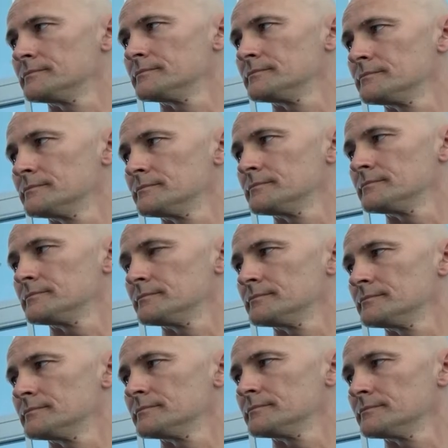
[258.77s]

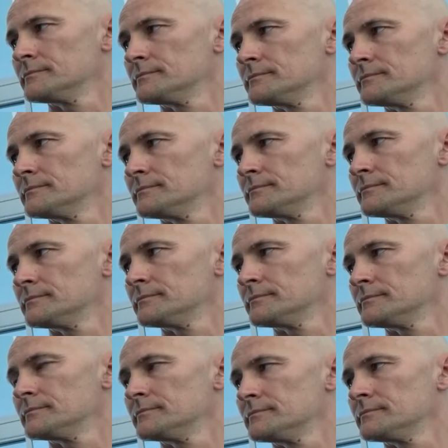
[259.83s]

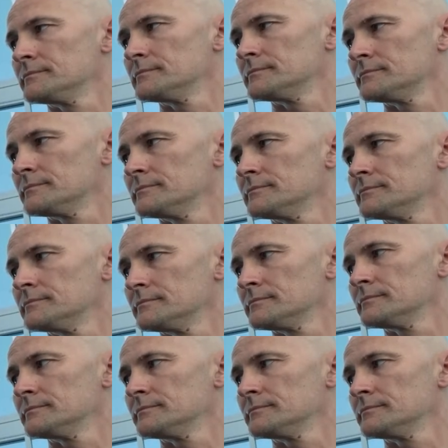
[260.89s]
The person shown says nothing.